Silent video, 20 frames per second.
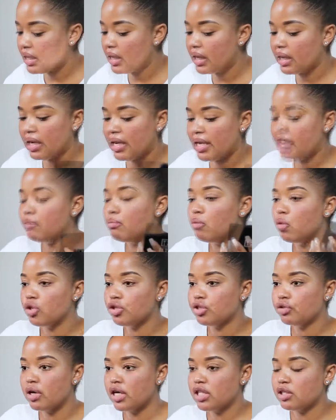
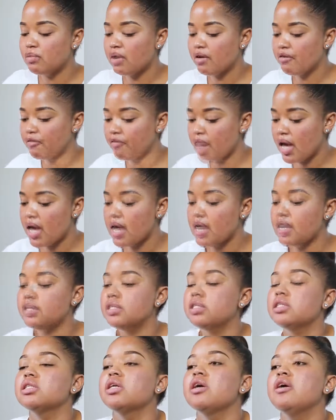moisturized my
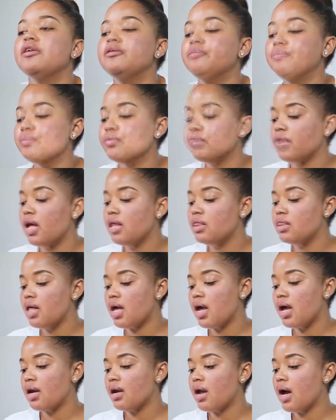face. And
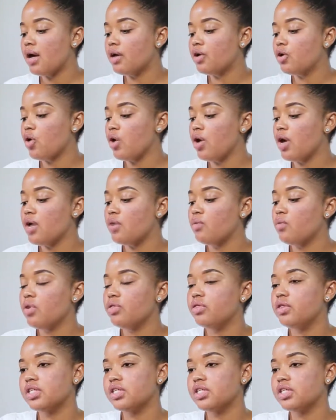then I go in with the